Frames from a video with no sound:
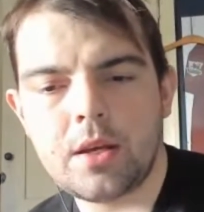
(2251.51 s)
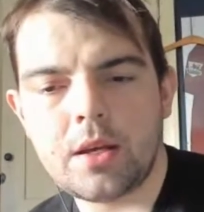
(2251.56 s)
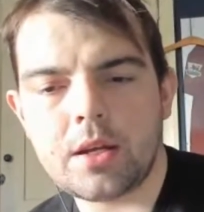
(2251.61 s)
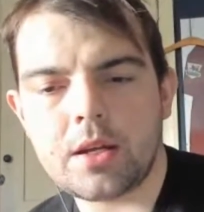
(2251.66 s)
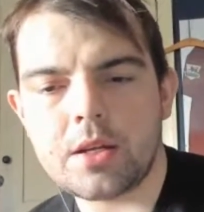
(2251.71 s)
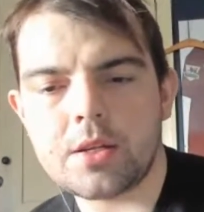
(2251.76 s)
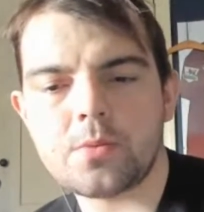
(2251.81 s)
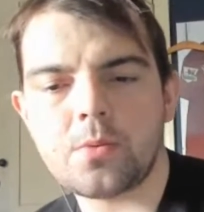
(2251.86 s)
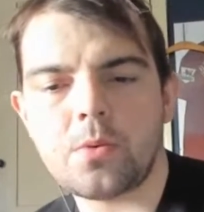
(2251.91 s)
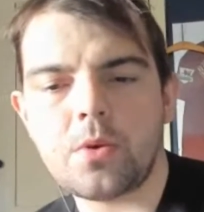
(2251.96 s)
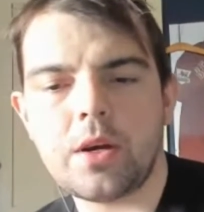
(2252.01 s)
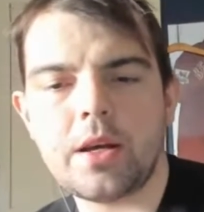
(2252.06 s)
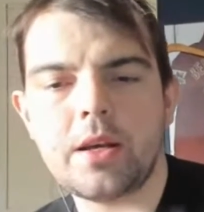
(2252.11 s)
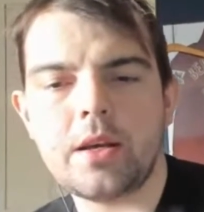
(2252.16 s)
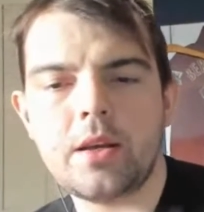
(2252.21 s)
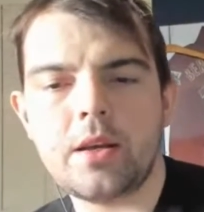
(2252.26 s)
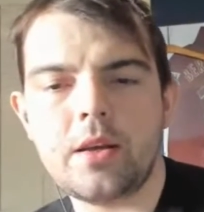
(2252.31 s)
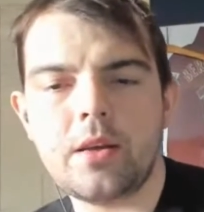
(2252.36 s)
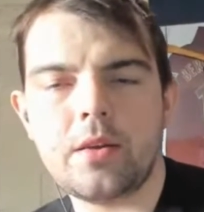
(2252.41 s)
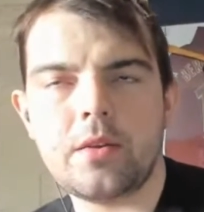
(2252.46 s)
And that's
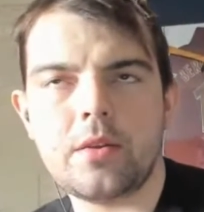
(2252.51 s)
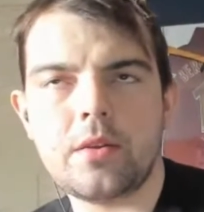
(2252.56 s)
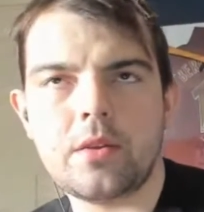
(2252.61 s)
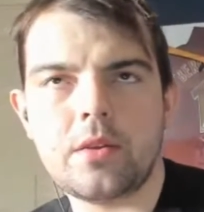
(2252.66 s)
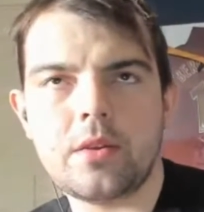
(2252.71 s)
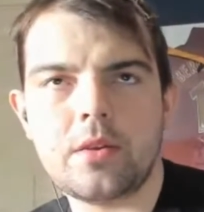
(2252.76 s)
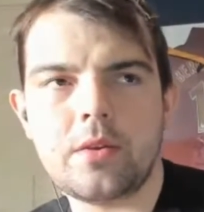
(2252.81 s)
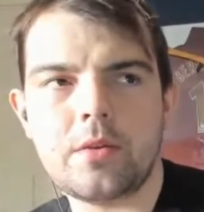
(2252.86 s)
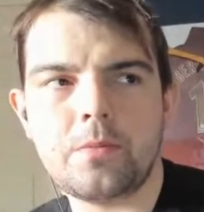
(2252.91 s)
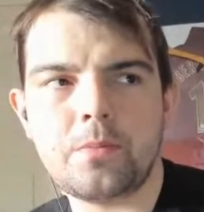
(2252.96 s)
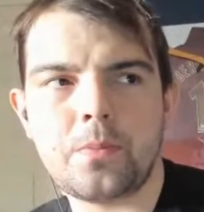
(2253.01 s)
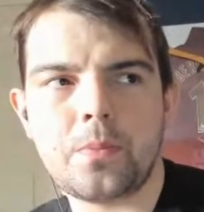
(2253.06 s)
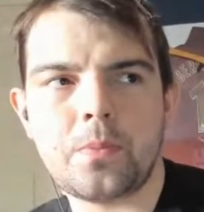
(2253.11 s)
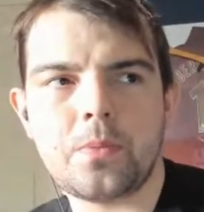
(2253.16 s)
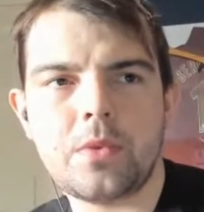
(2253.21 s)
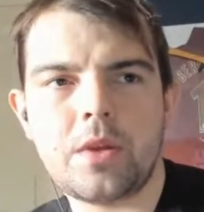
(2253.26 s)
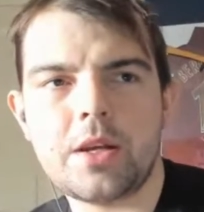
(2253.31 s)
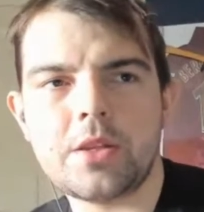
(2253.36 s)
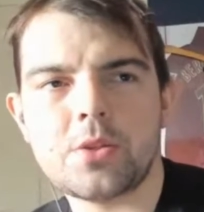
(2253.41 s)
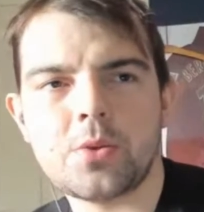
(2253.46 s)
why,
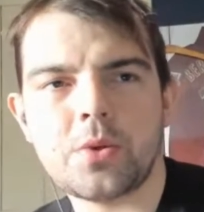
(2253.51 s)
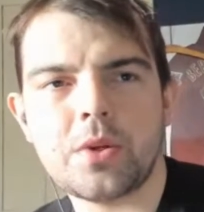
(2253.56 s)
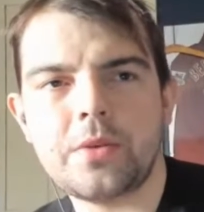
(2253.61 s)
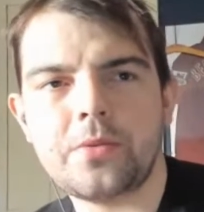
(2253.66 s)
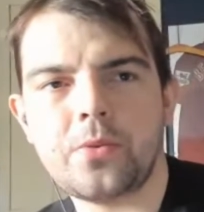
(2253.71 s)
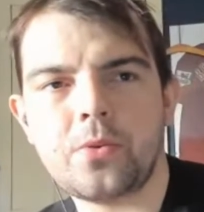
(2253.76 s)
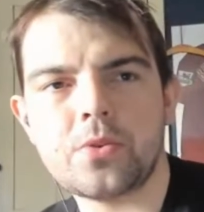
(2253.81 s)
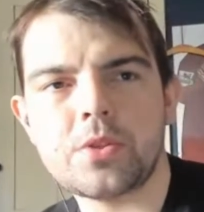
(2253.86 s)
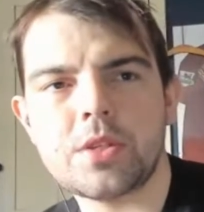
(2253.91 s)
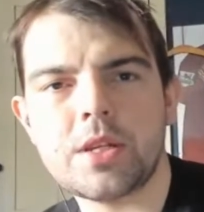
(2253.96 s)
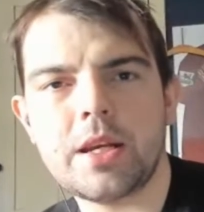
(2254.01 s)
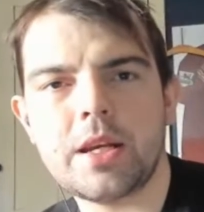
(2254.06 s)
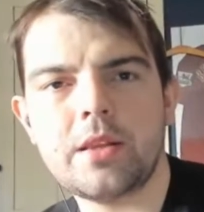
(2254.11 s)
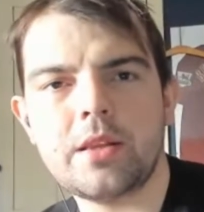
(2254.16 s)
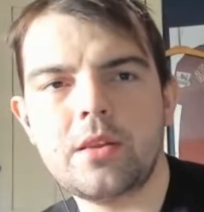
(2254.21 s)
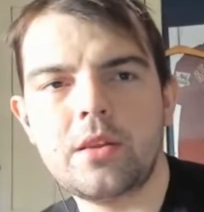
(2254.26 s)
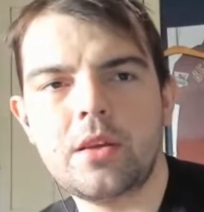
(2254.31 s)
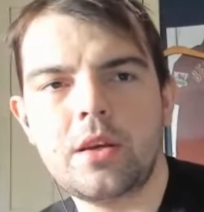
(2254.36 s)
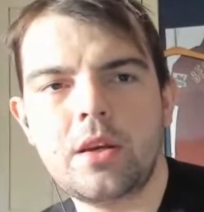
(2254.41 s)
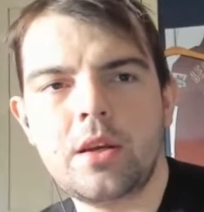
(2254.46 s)
like
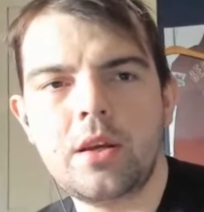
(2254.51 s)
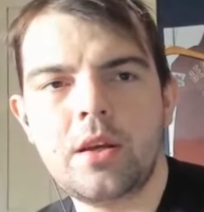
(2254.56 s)
2014,